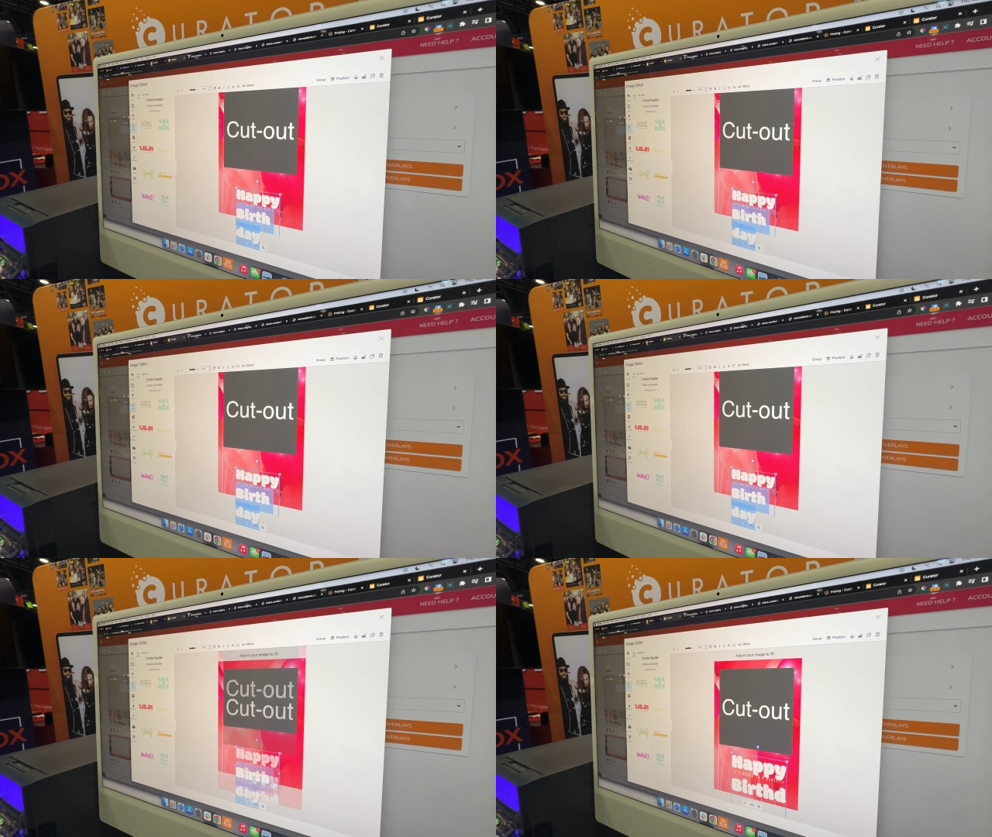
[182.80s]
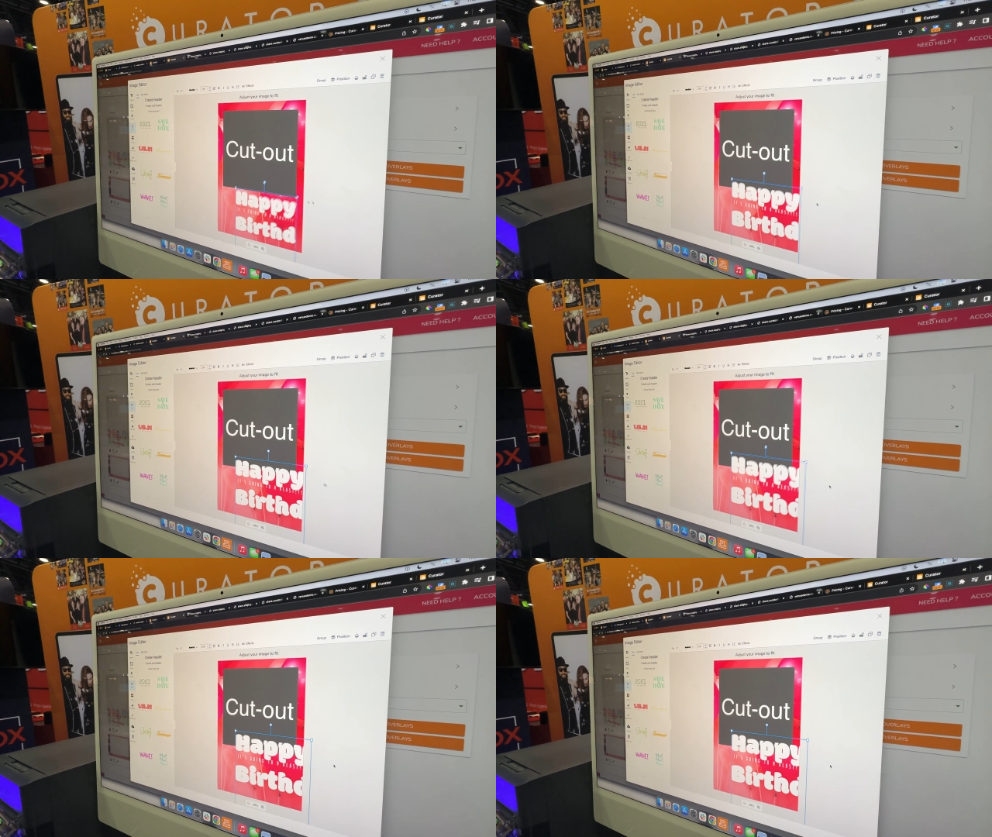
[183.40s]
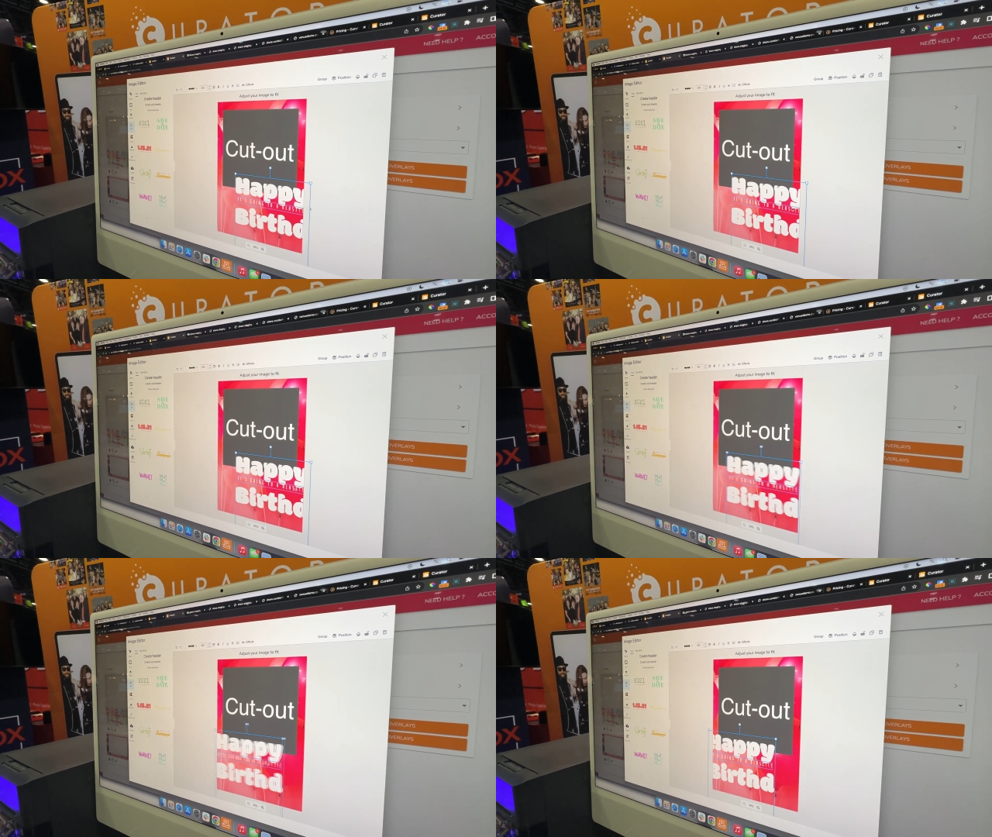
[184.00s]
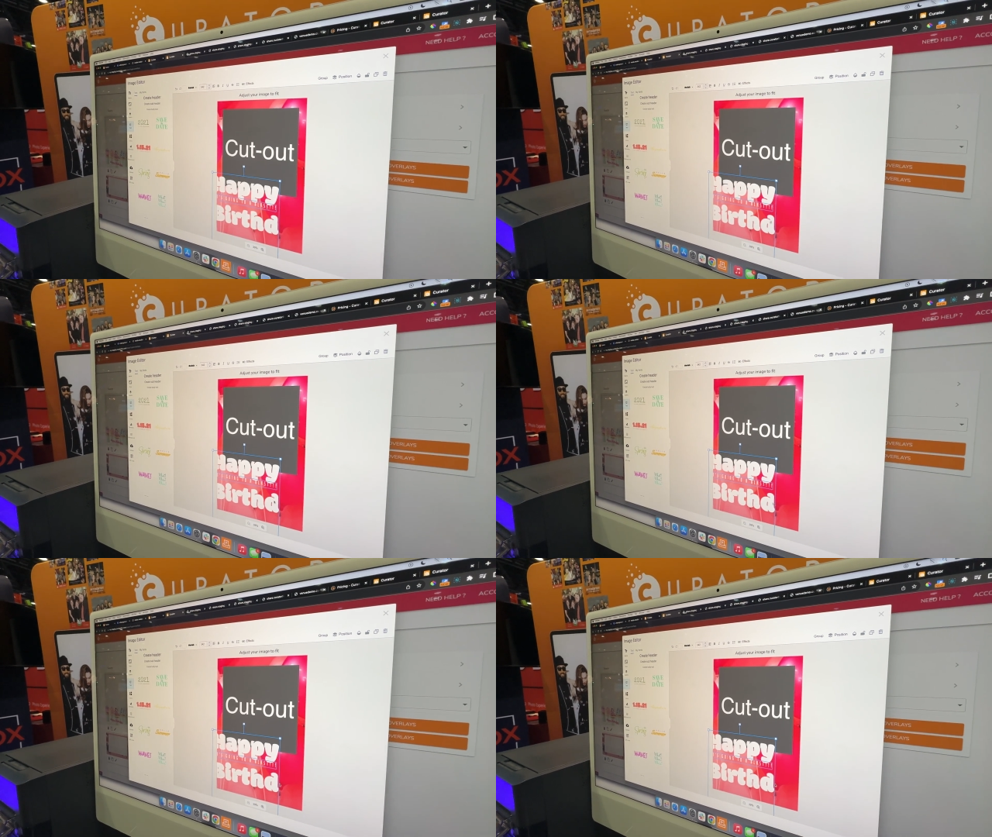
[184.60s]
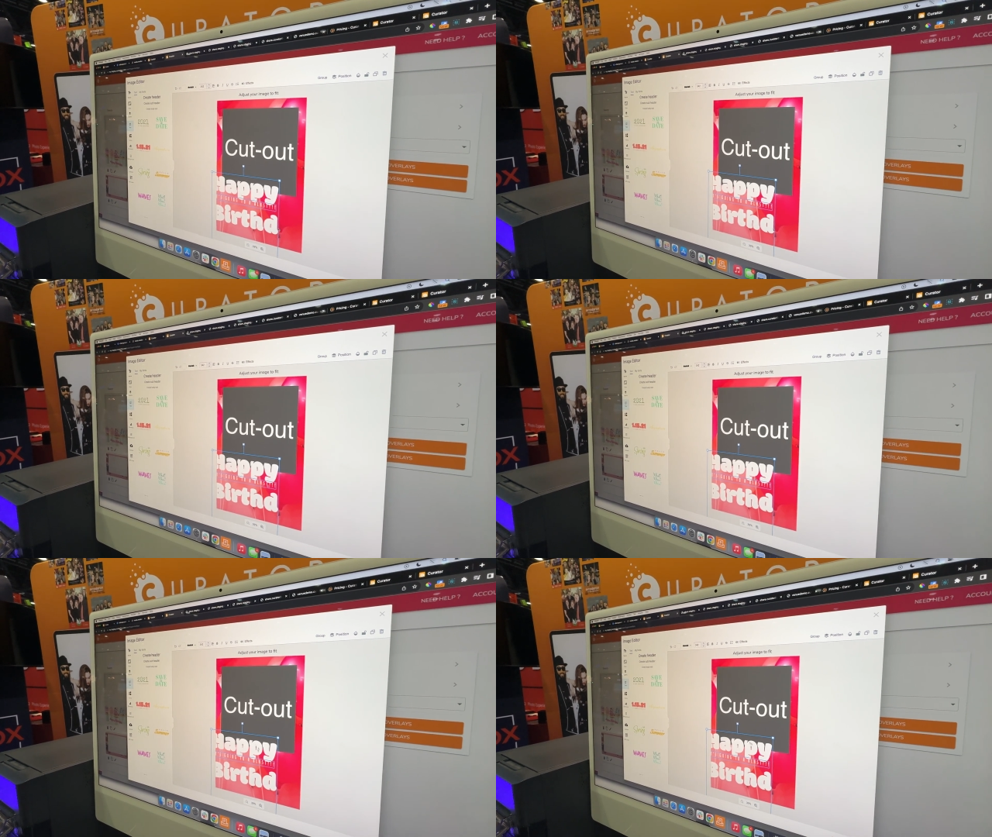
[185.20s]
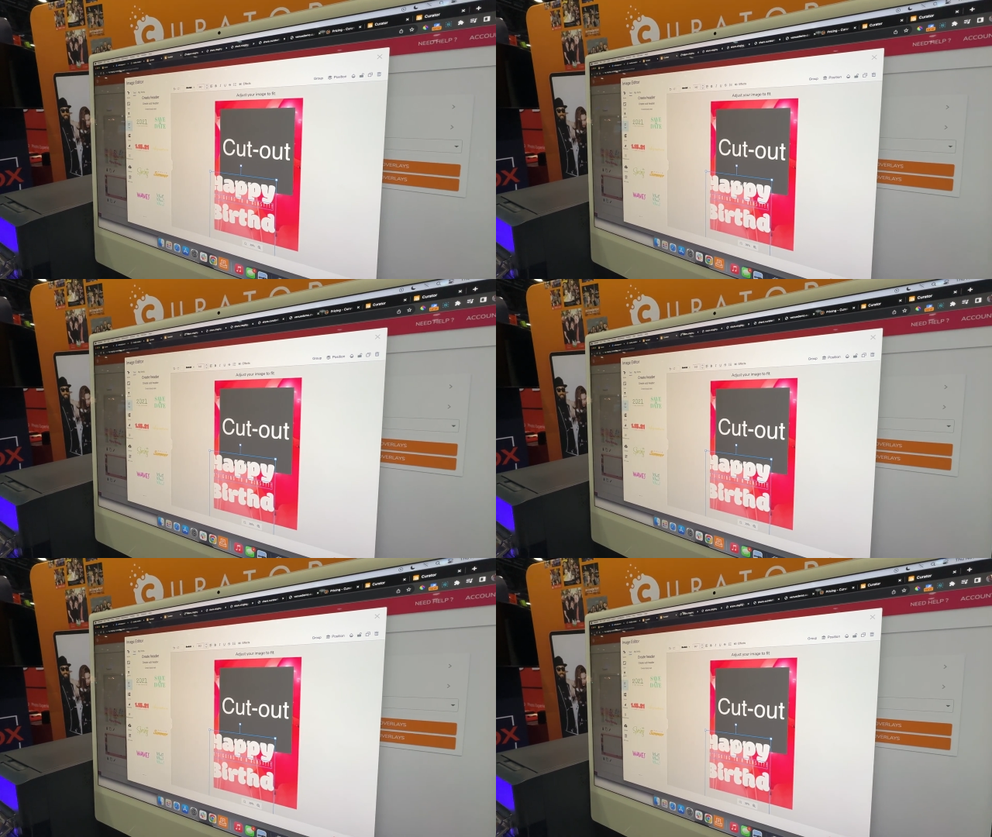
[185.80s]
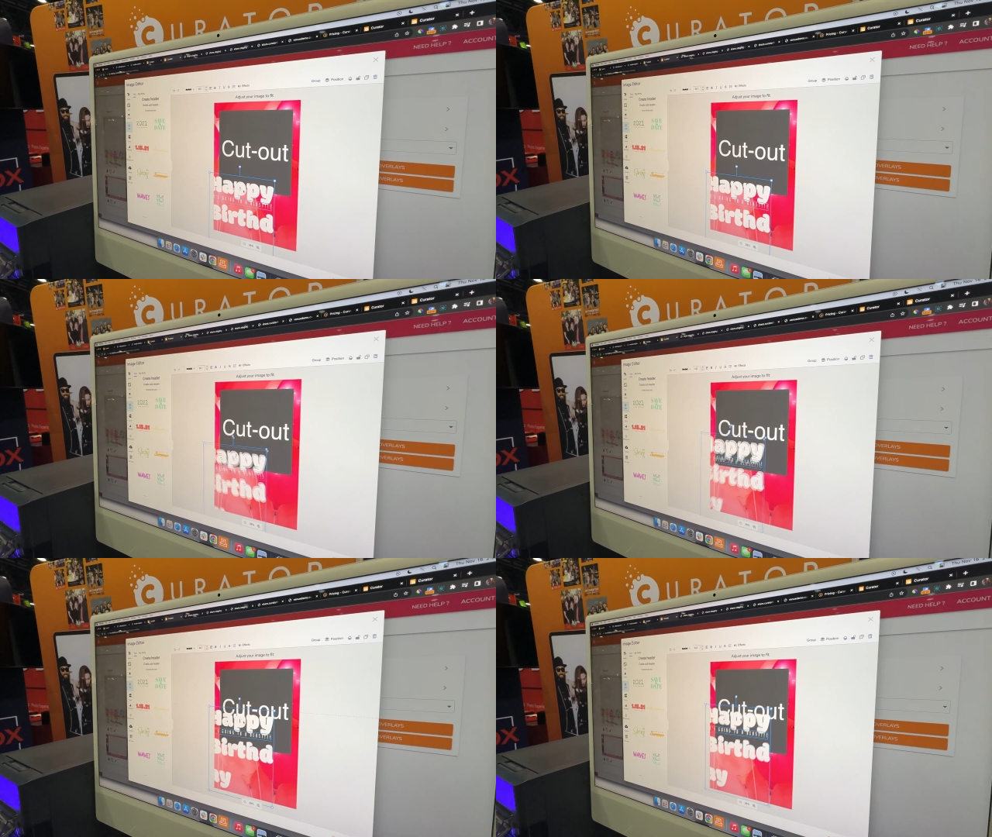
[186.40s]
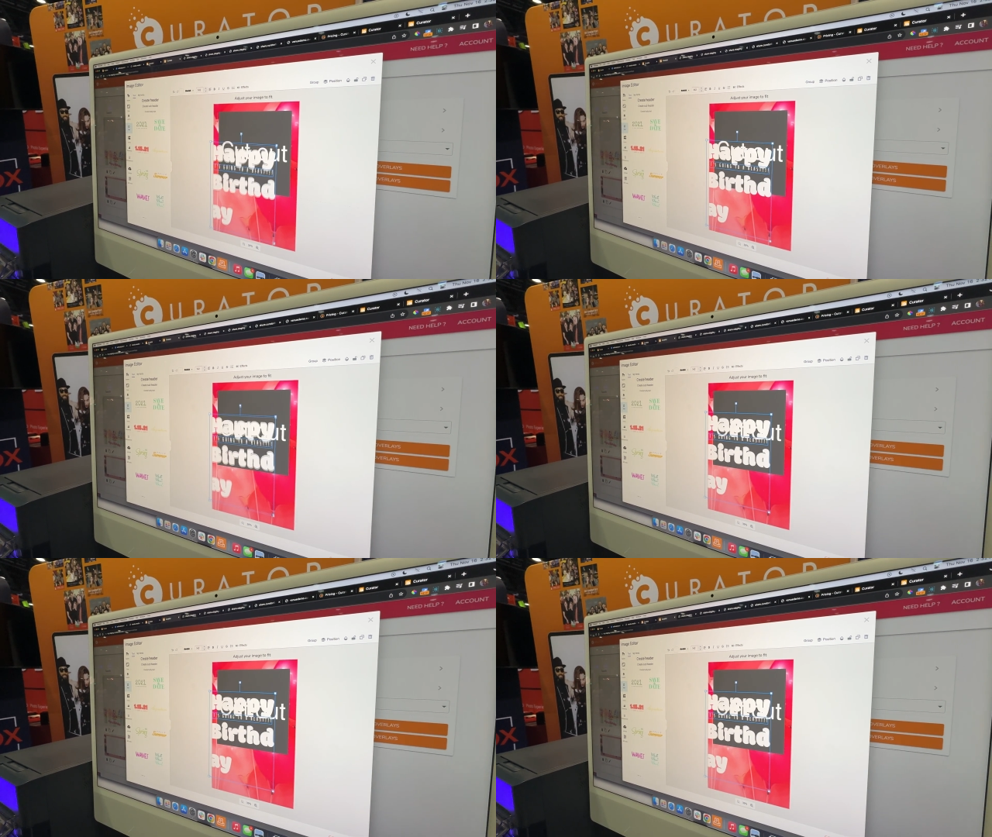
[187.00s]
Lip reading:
Nobody's mouth can be seen.